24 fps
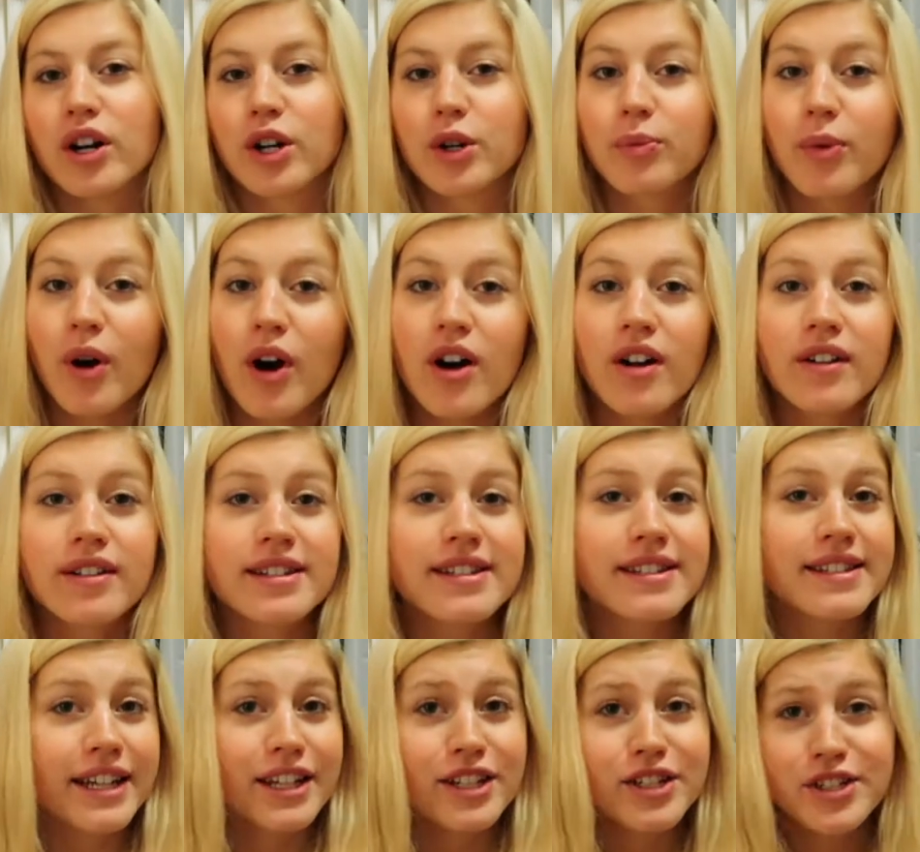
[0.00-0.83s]
ball
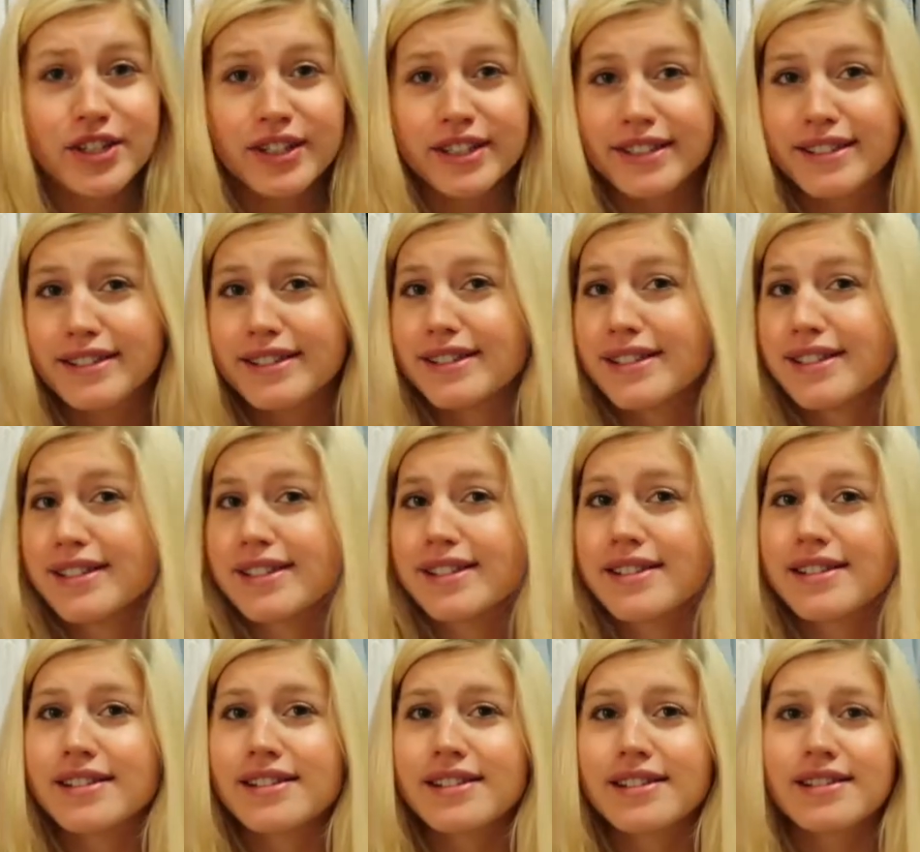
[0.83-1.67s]

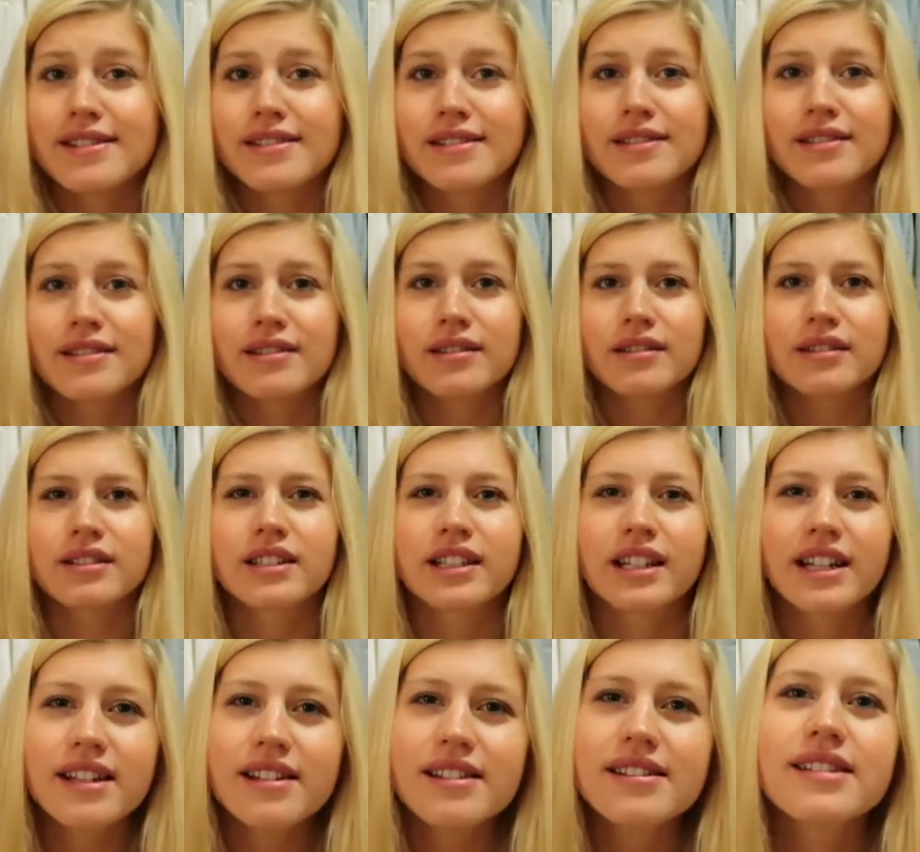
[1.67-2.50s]
stations.
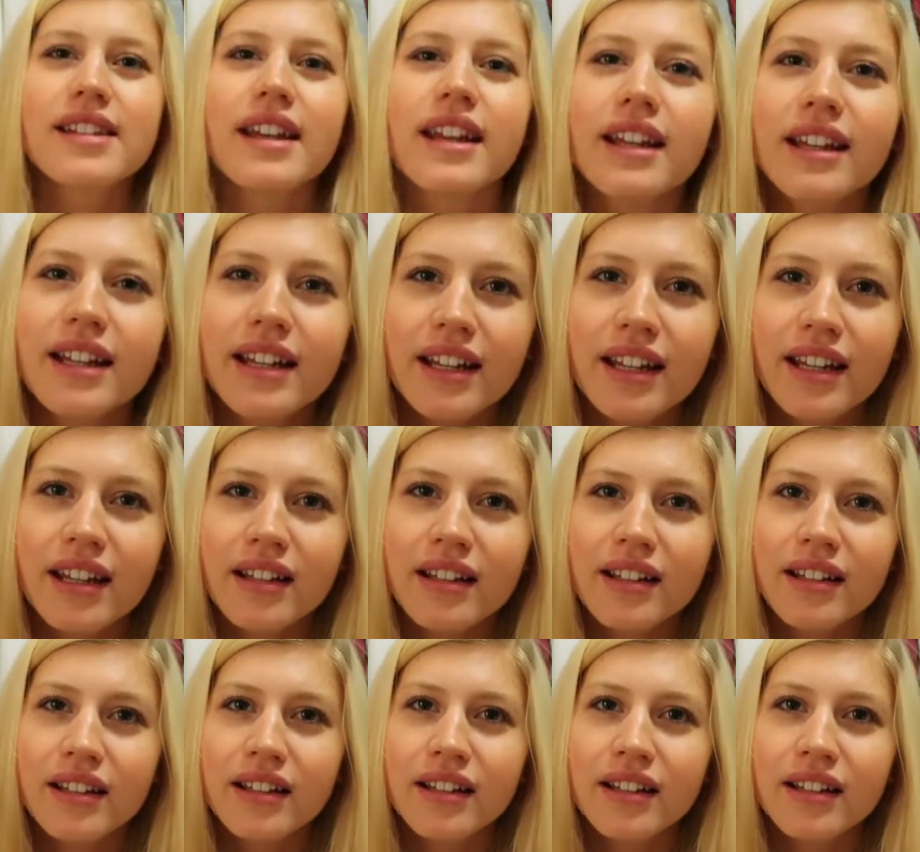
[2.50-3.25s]
Did I say it again?